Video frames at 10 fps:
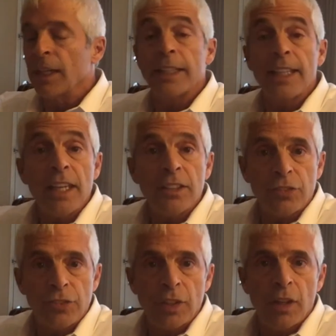
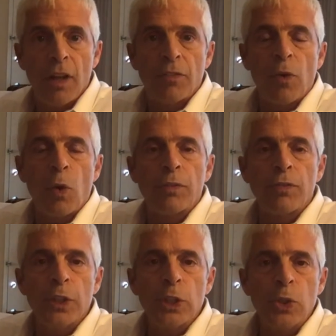gates for
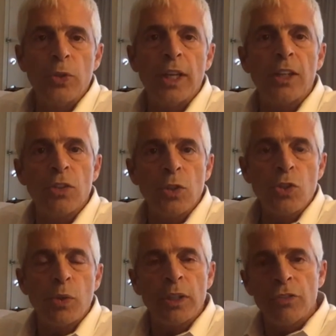food and
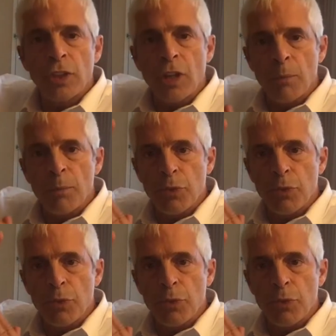nutrients to come